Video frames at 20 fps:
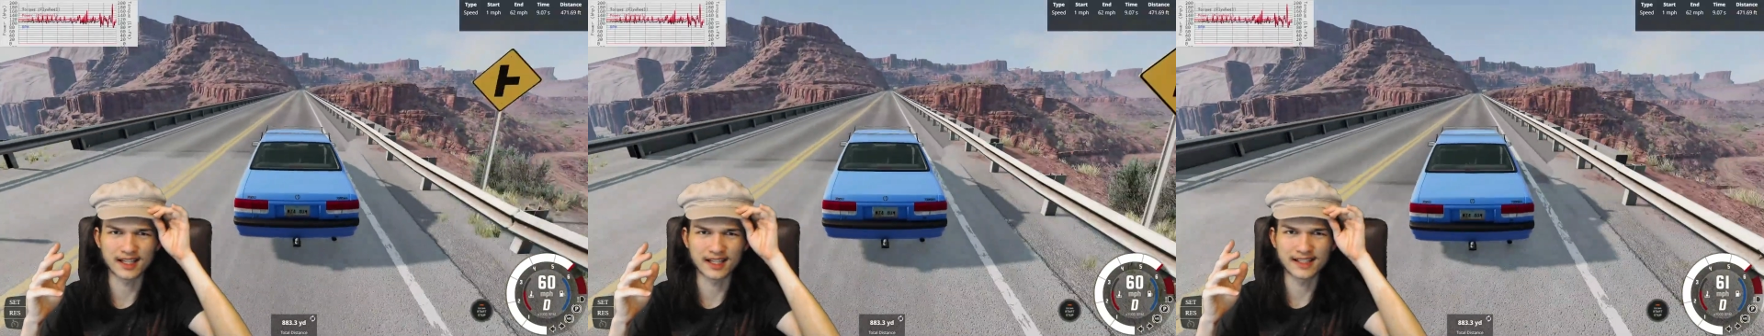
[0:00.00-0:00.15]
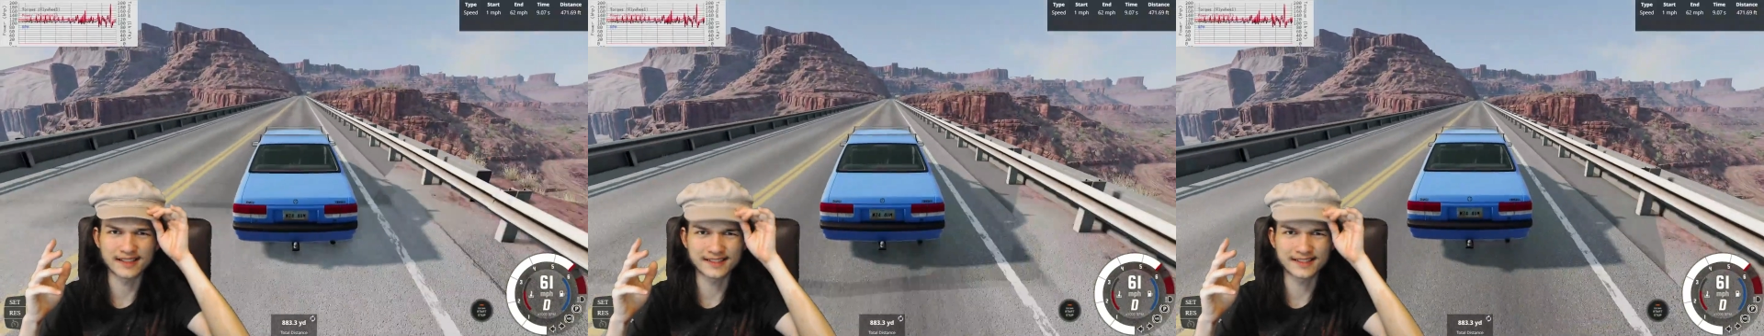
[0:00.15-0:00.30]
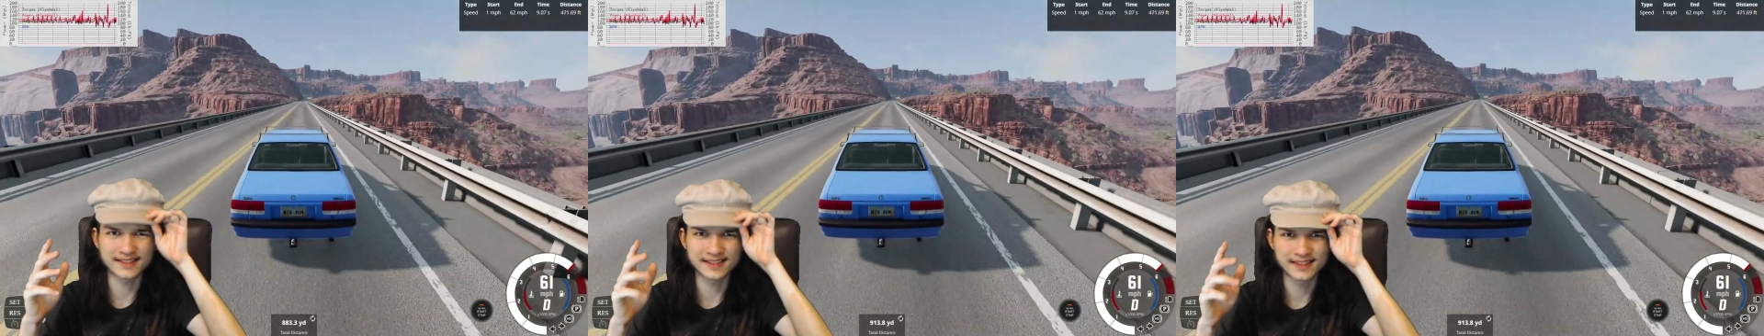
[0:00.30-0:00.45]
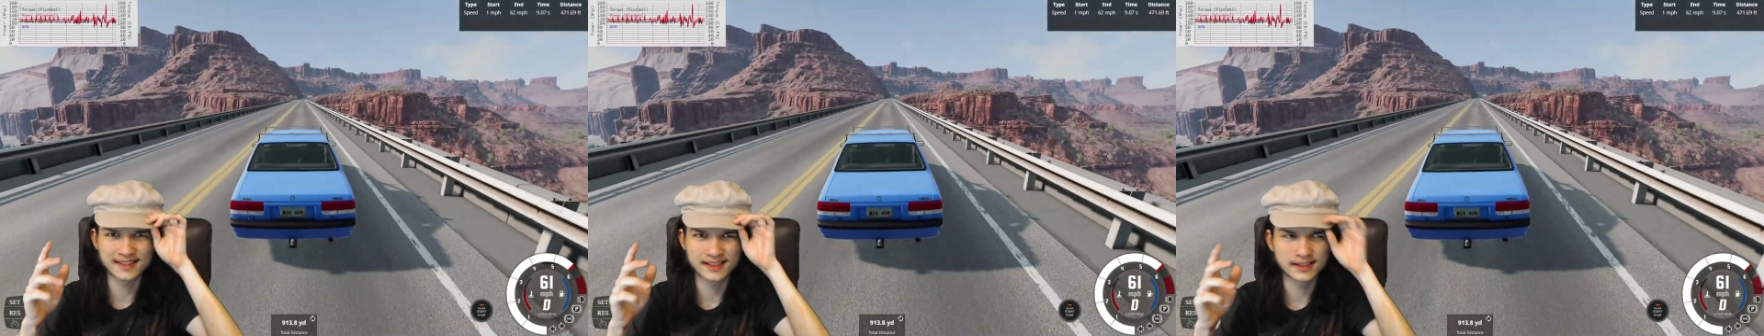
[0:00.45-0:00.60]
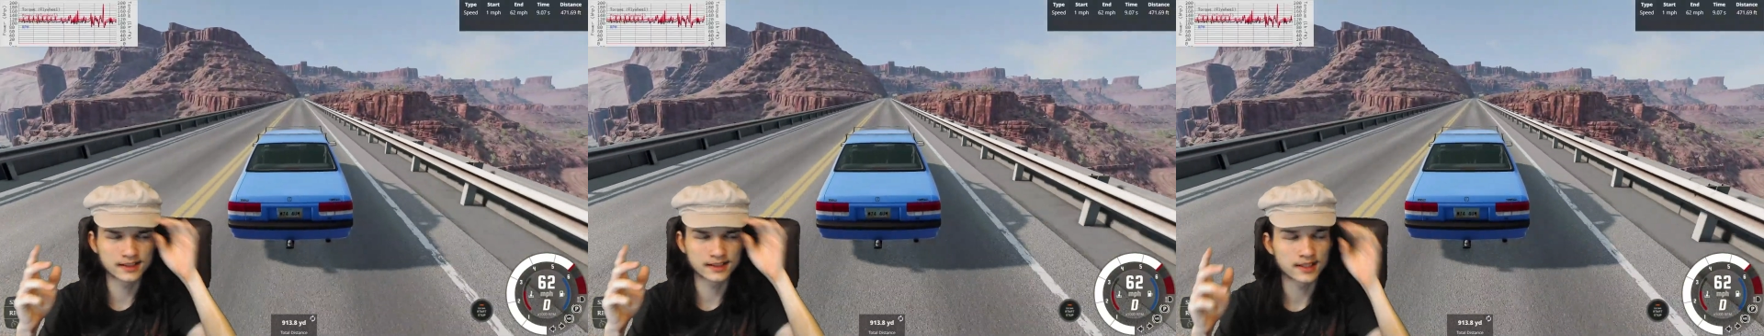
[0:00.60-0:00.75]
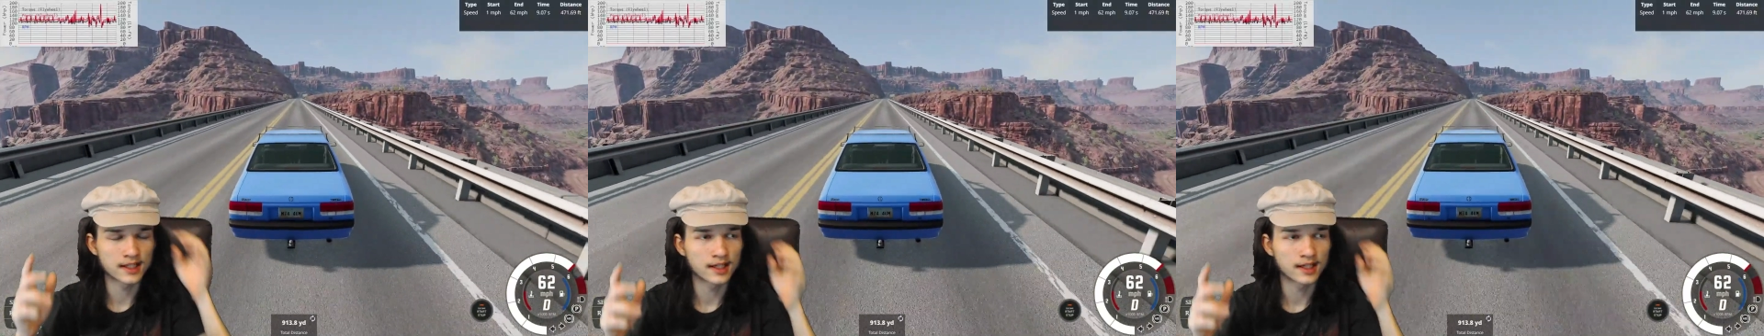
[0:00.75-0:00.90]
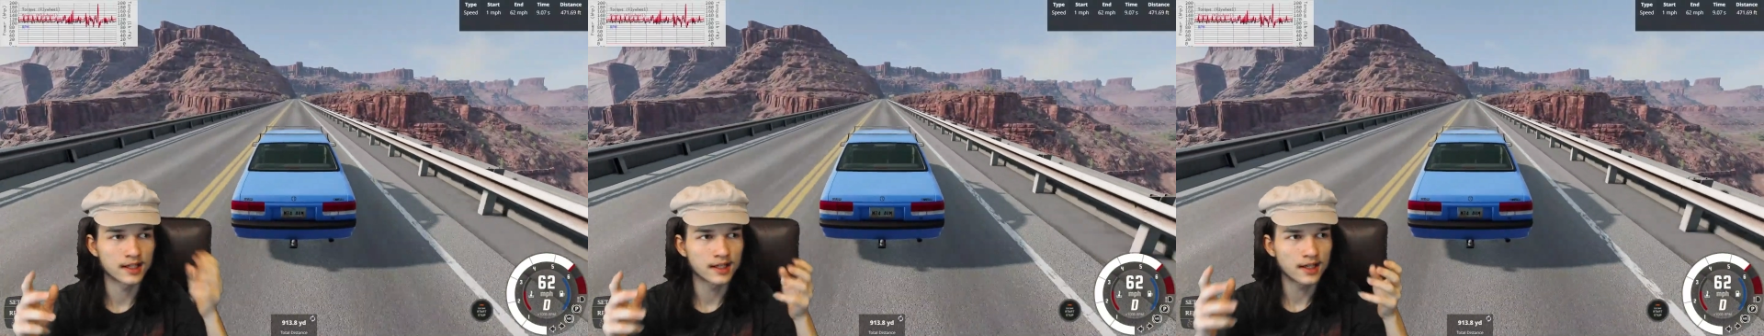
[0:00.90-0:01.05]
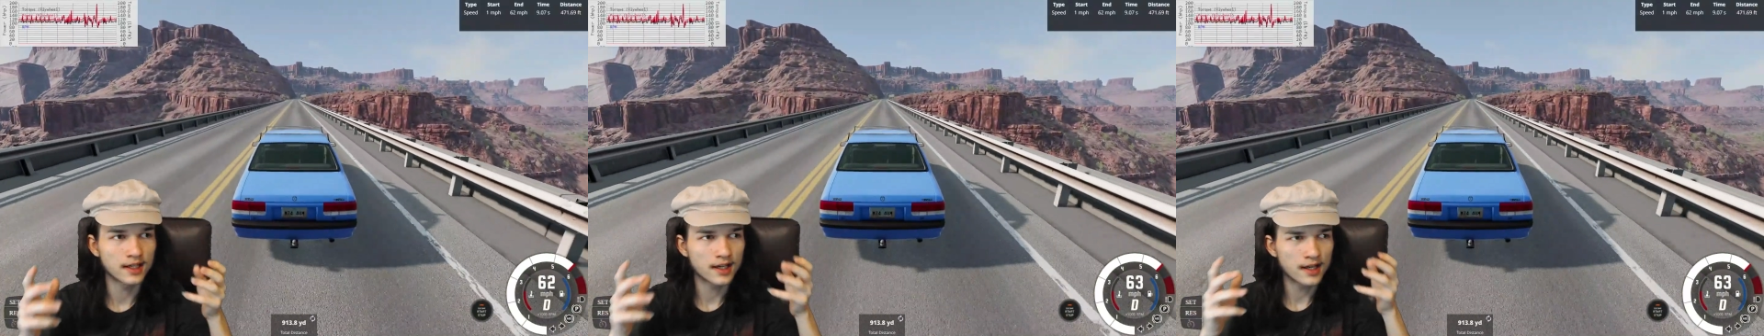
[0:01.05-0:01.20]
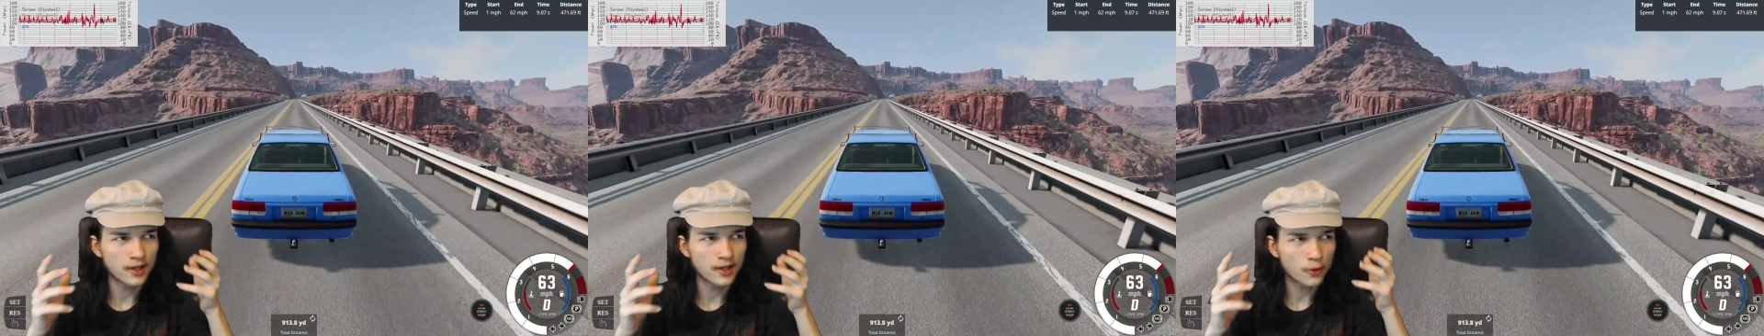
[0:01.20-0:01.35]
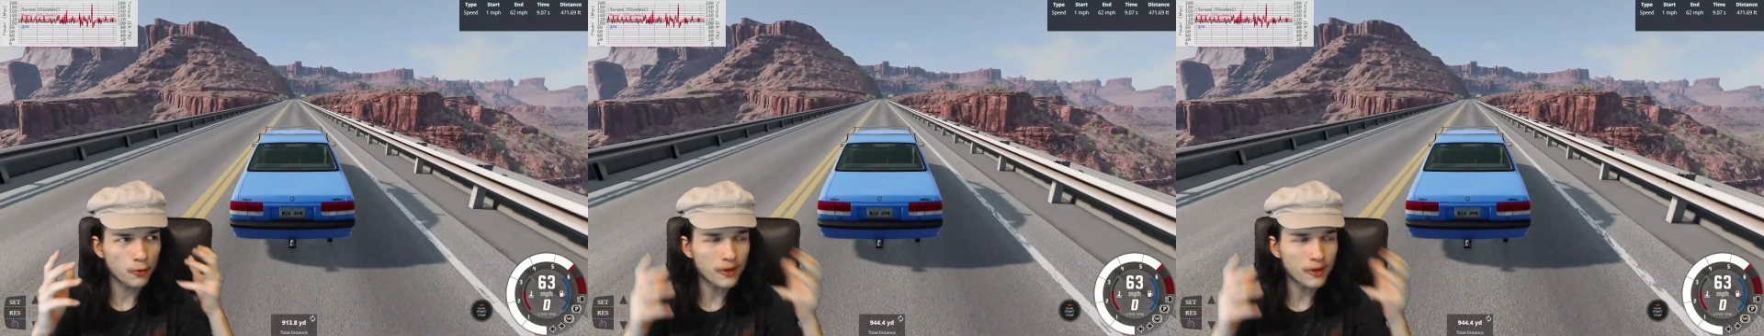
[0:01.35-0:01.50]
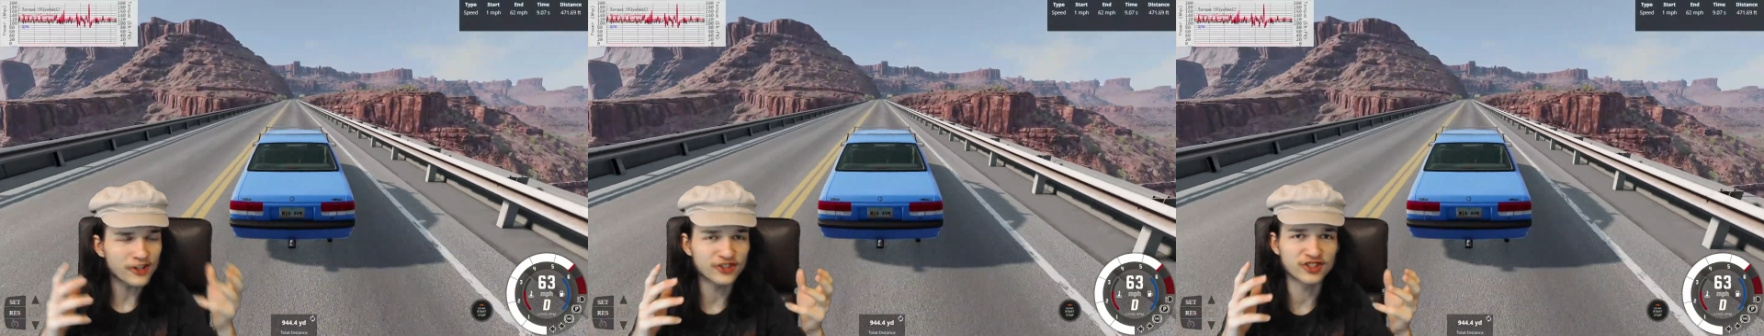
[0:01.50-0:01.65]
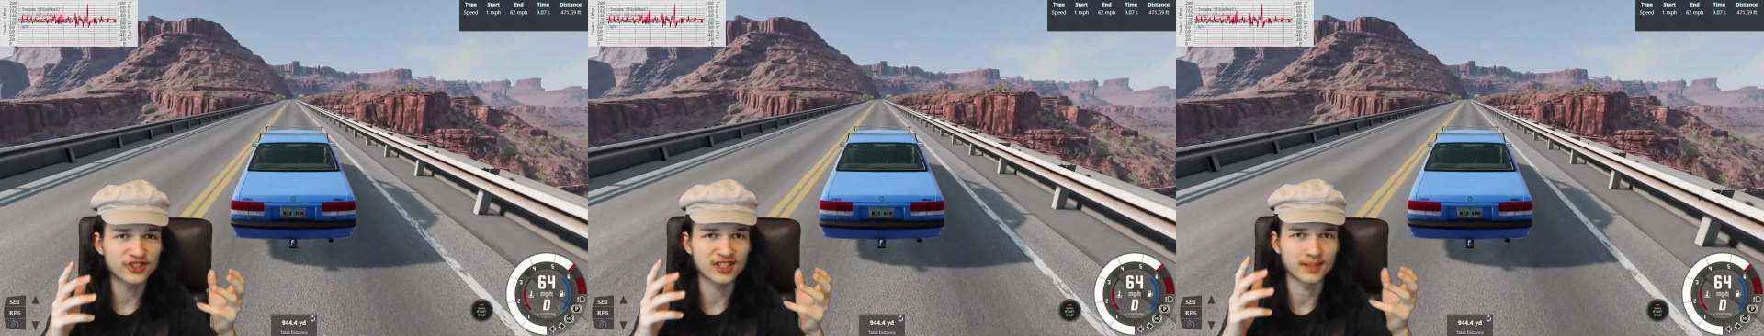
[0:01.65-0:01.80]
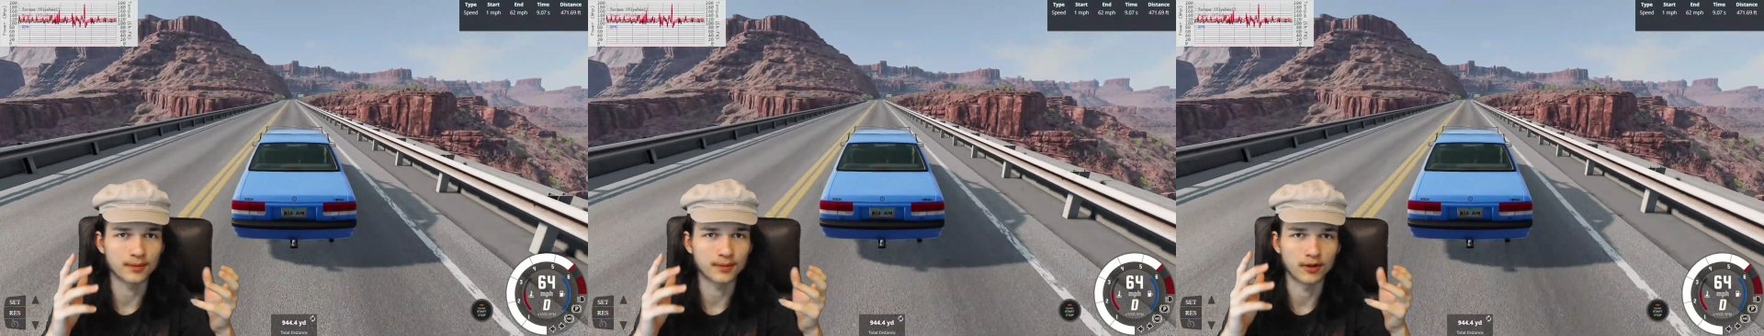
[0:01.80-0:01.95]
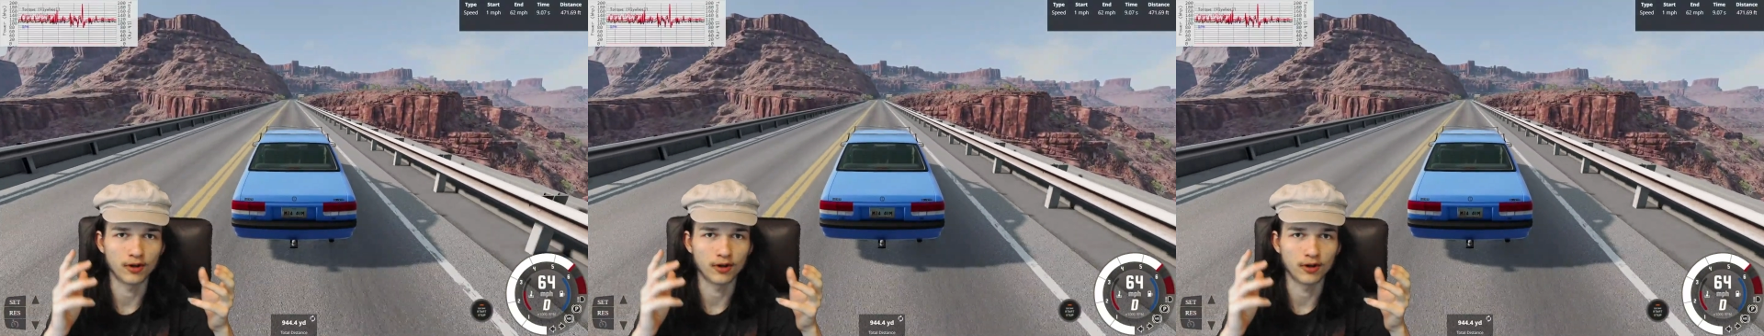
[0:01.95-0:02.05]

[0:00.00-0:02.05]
is questionable.